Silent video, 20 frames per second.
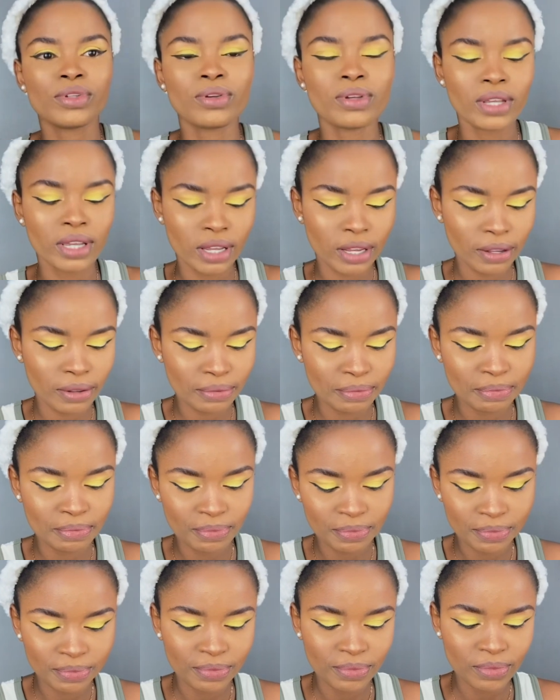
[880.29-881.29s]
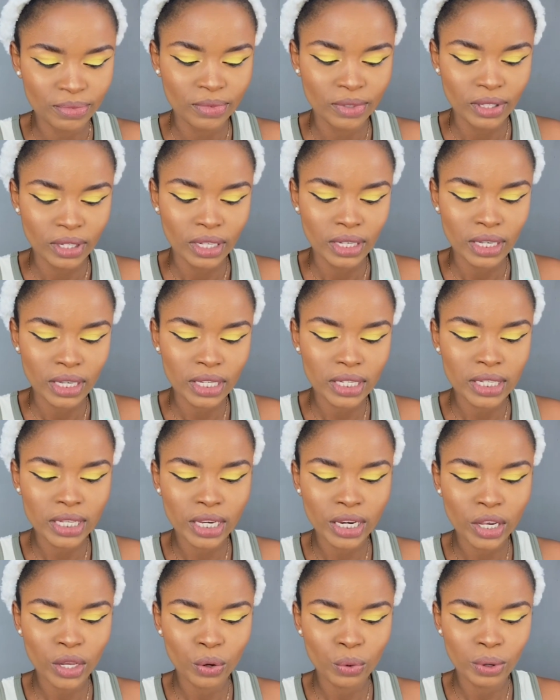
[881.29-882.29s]
okay, this
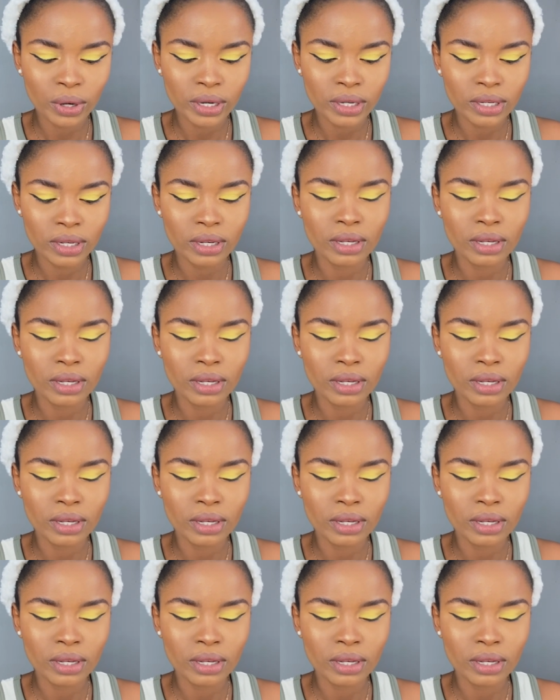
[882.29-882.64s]
liquid